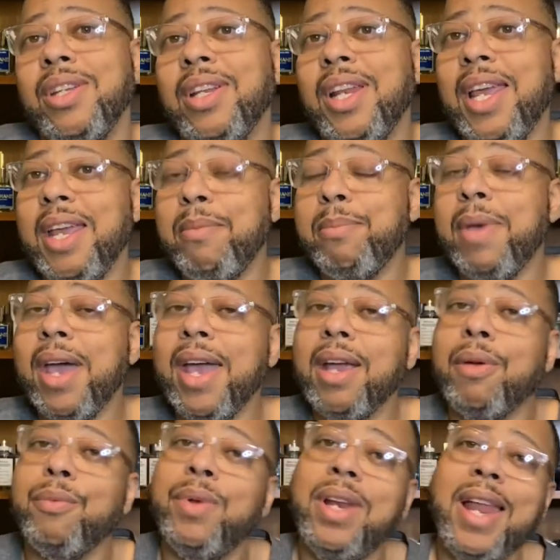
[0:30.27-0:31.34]
laid
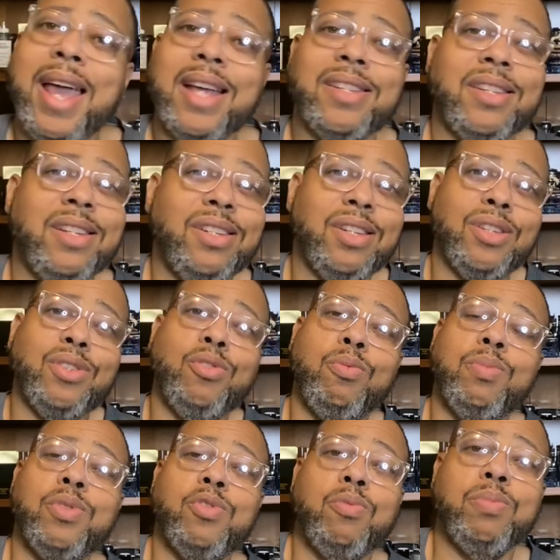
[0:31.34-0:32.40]
back, relaxing, just
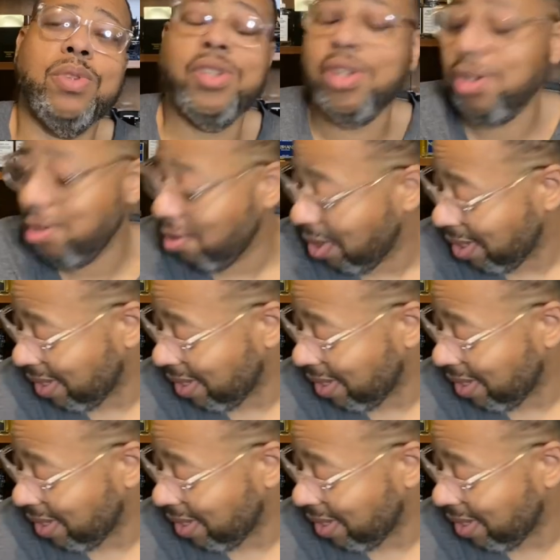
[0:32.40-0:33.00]
super, super chill, because